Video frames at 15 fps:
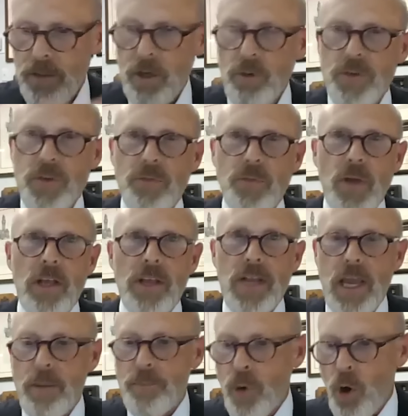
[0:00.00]
there was a fellow
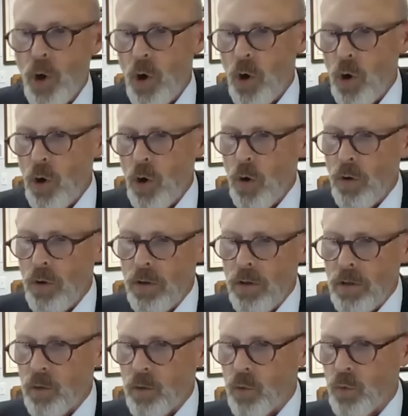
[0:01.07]
named Paul
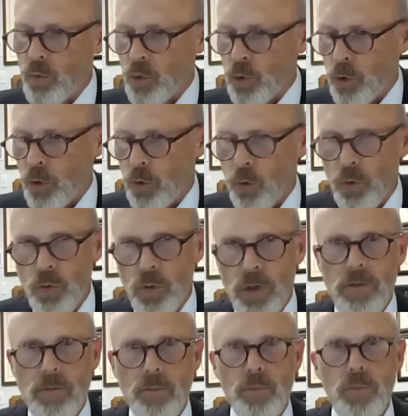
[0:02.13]
Le Roux,
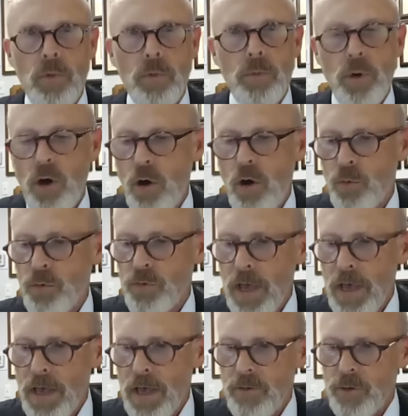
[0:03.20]
and Paul was
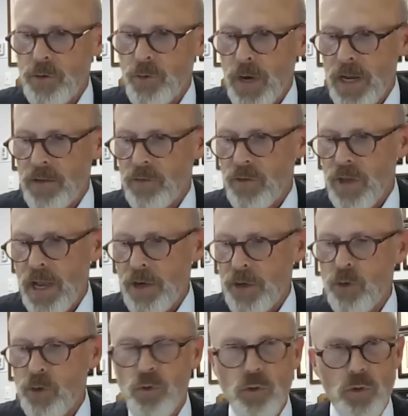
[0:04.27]
the head of a
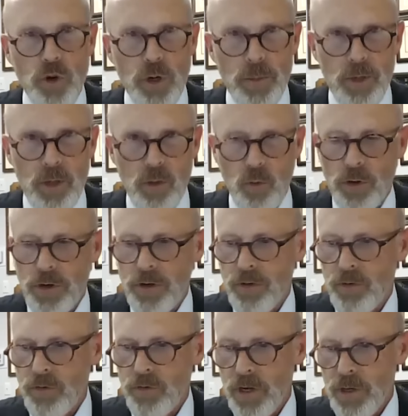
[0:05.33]
transnational criminal
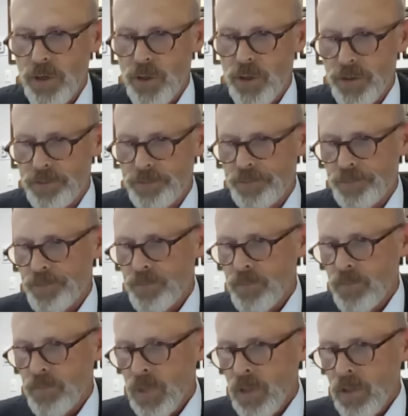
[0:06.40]
organization.
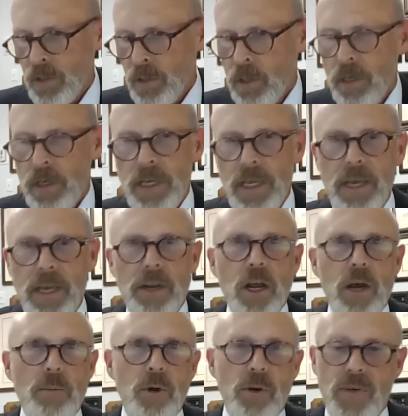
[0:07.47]
He had a
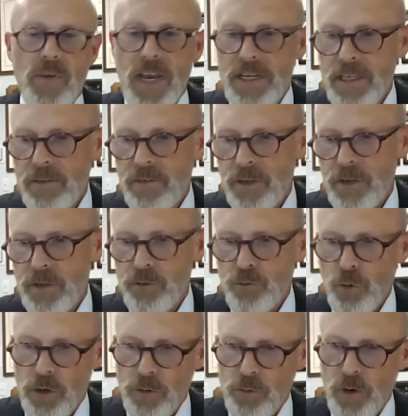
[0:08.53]
number of activities,
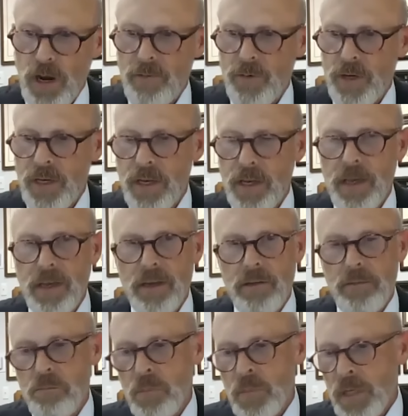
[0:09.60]
drug
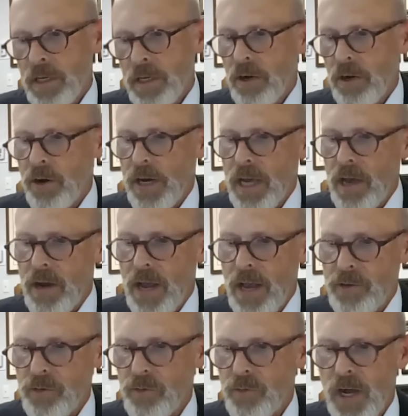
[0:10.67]
trafficking, carrying out
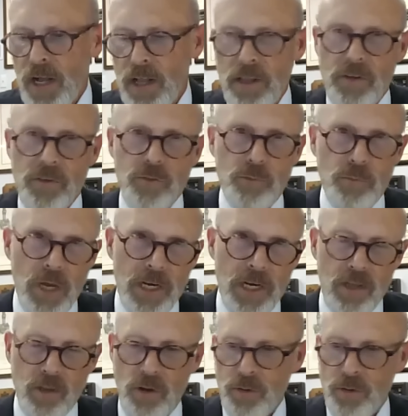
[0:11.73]
acts of violence,
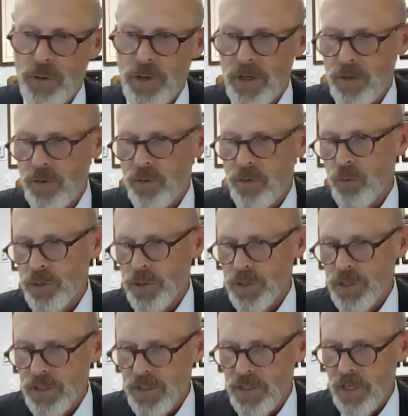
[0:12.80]
money laundering,
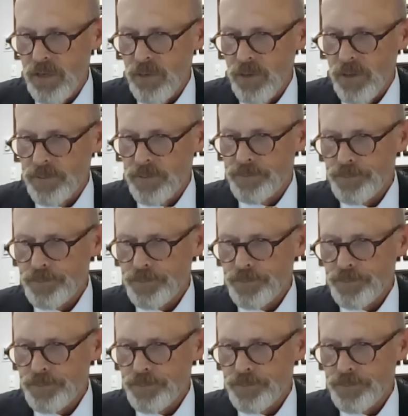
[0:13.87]
extortion, etc.